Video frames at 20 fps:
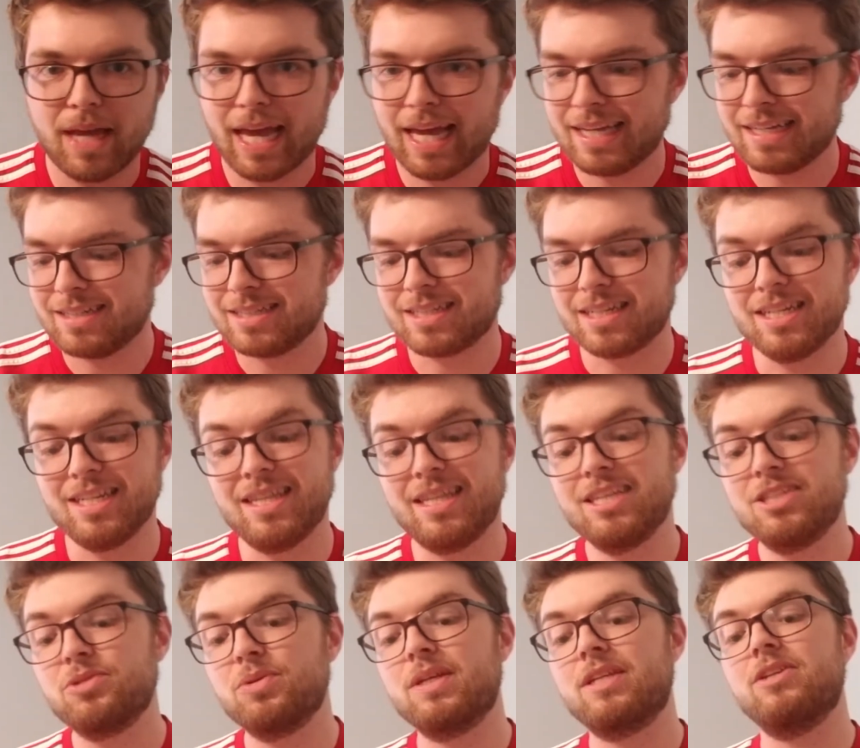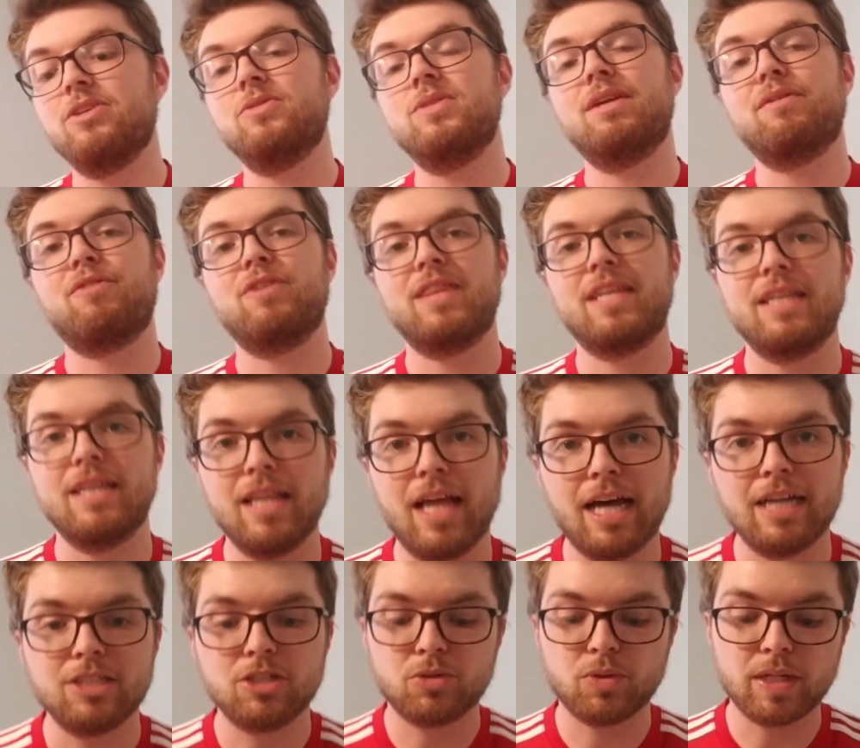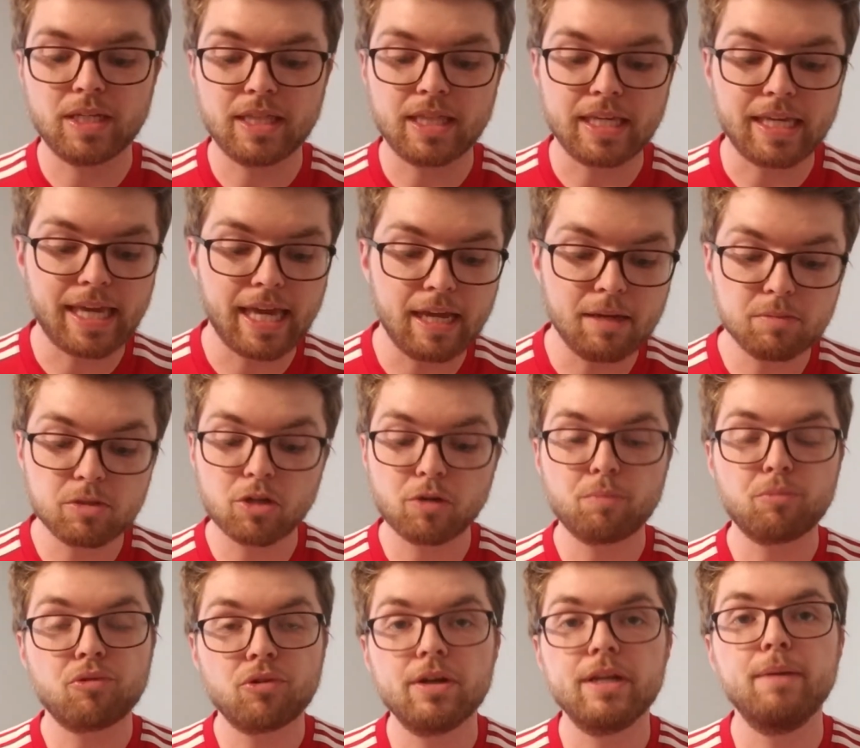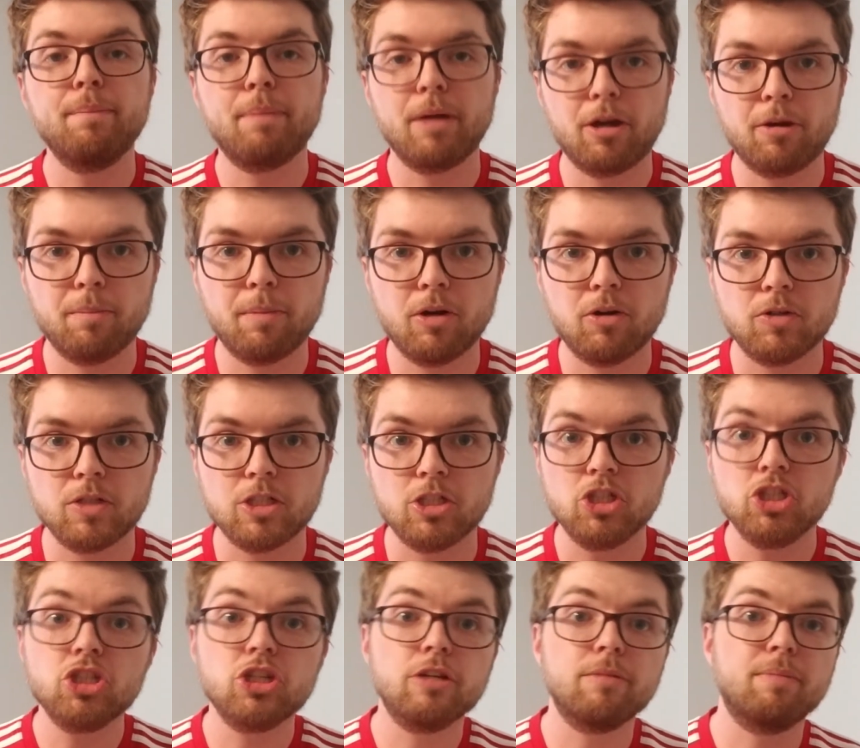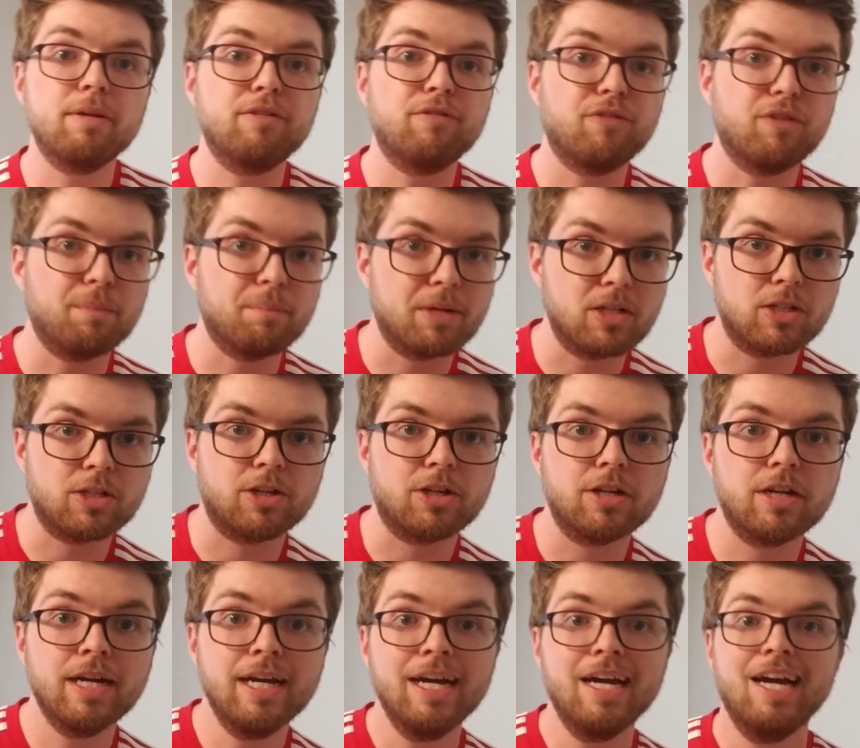And this week, no different than last week, the games are pretty bare-boned and should be familiar.